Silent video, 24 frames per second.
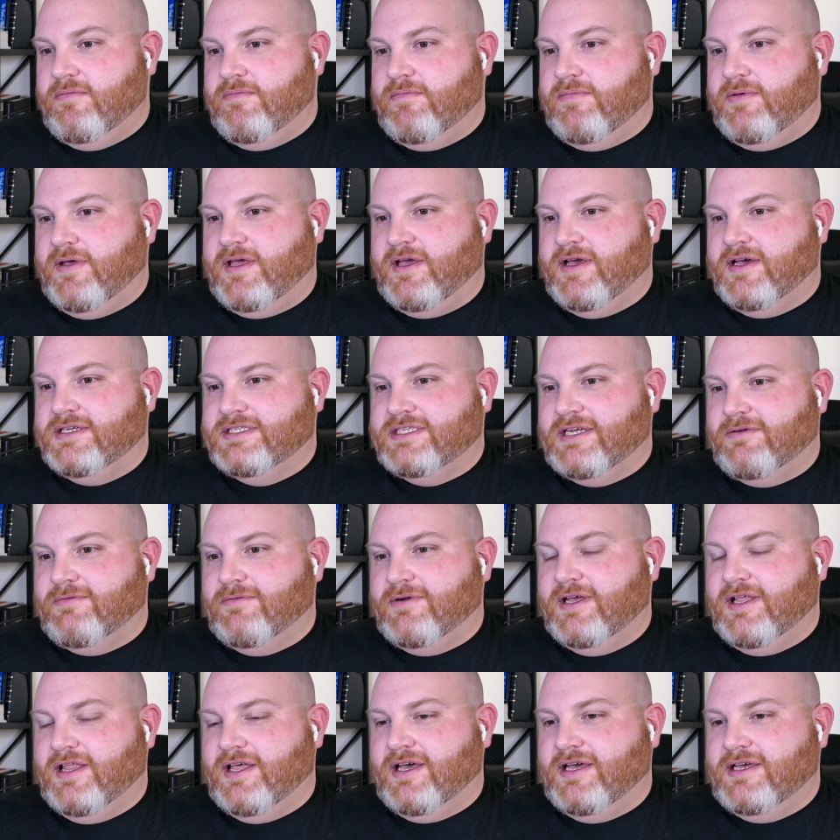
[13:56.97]
Yeah. Because I
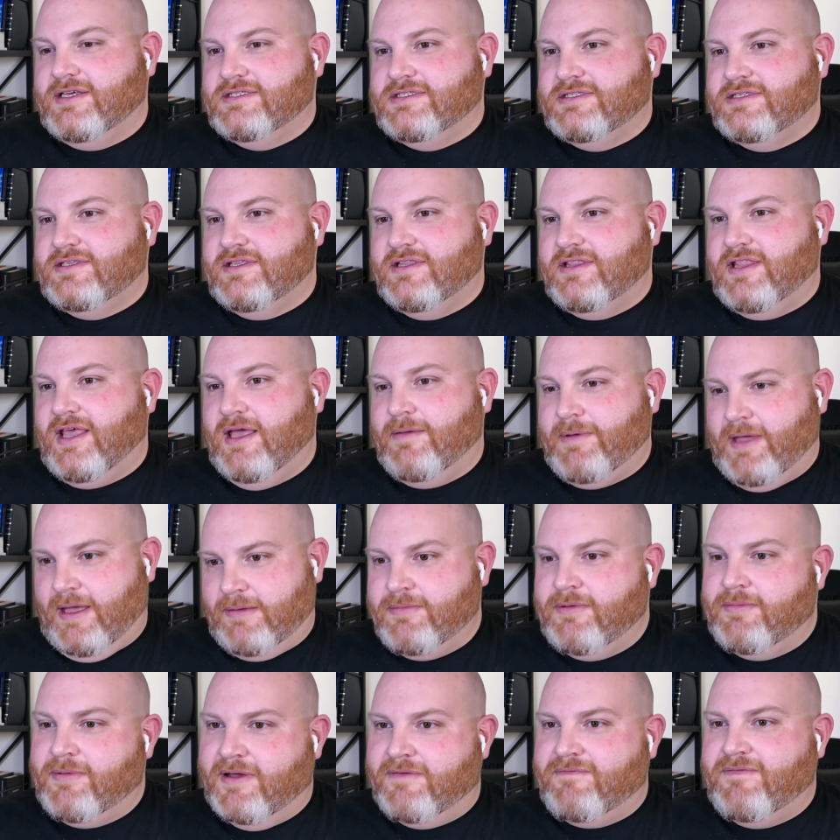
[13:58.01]
realized they
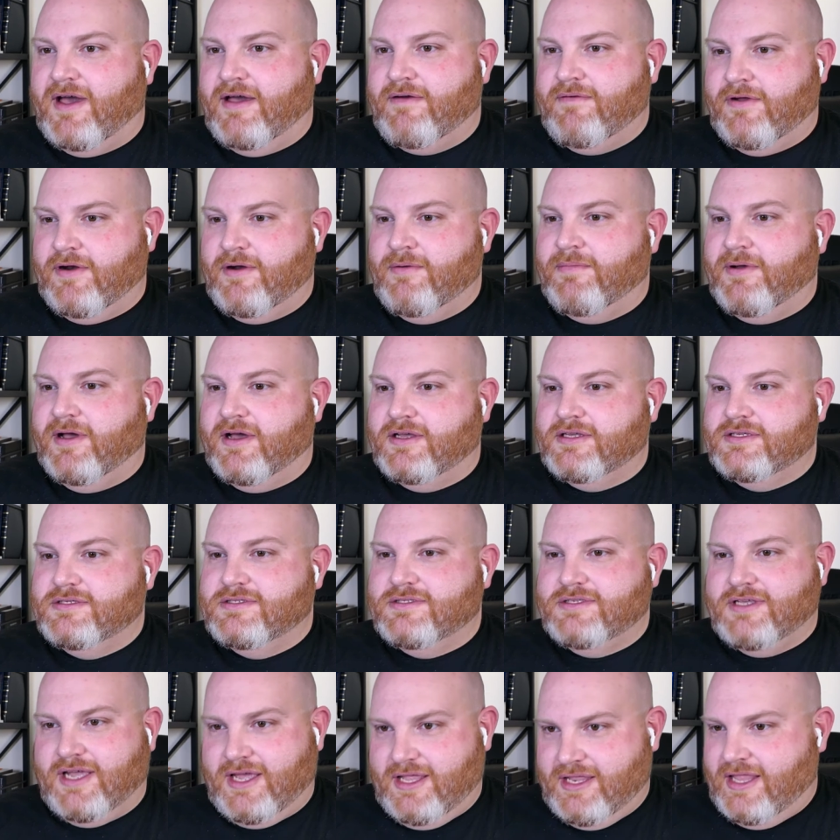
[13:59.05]
paid me my
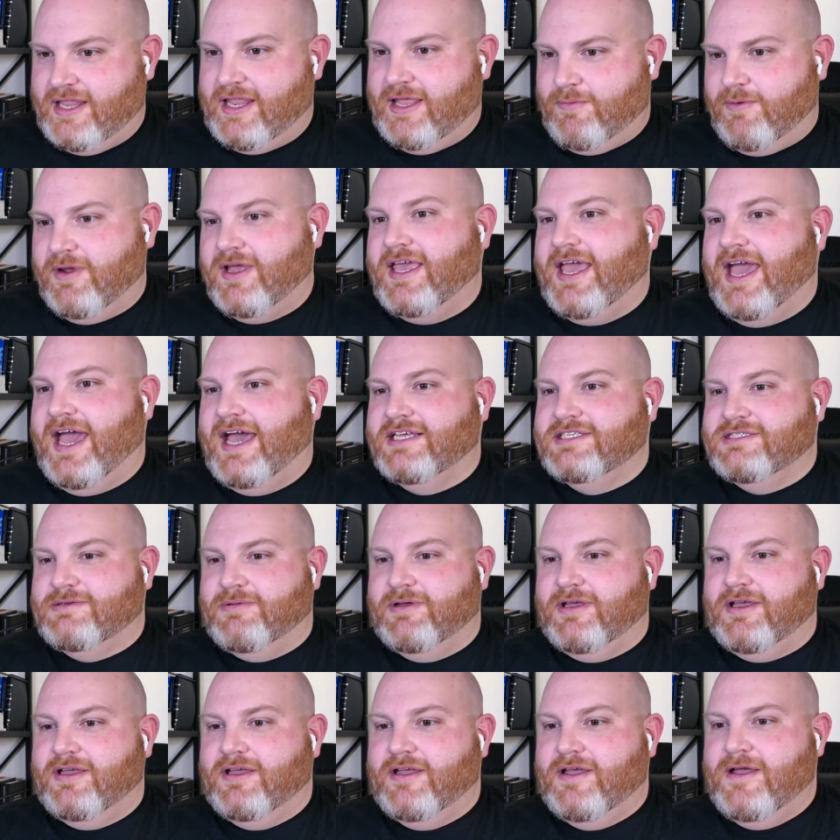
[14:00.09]
$500 and then they recast
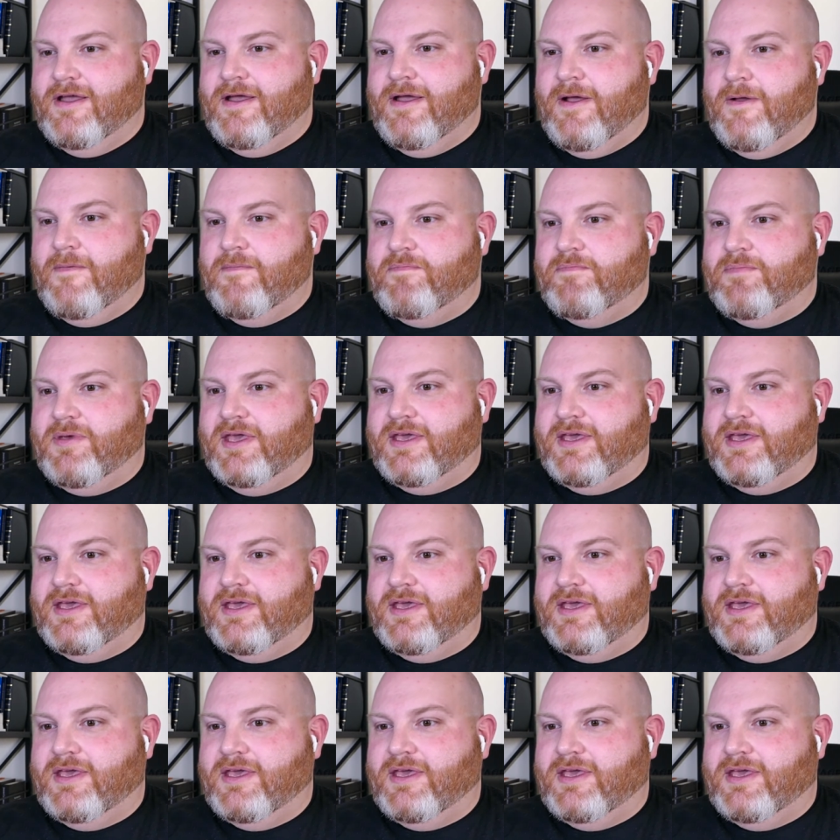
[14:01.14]
me. Yeah.